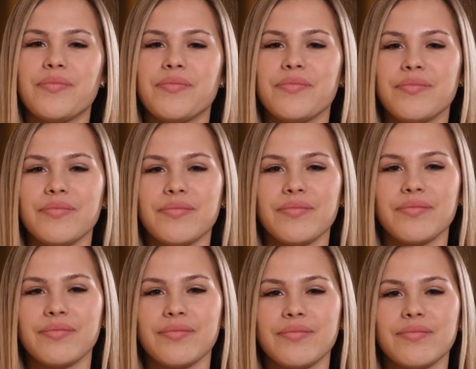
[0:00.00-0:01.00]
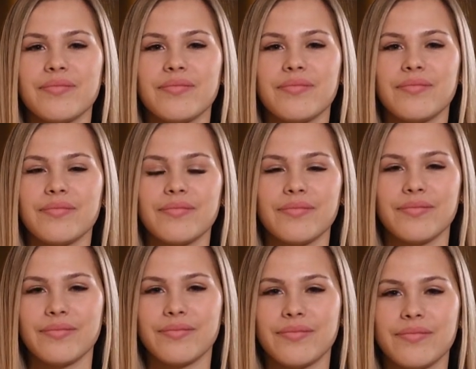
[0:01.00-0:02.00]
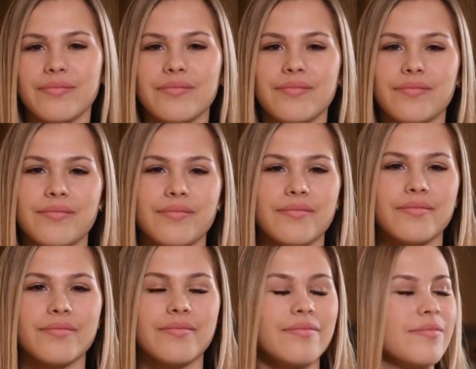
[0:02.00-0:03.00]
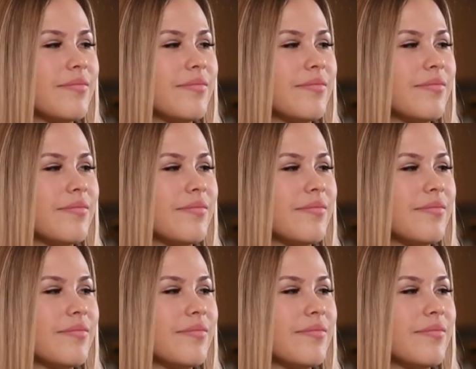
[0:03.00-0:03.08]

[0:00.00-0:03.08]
[no speech]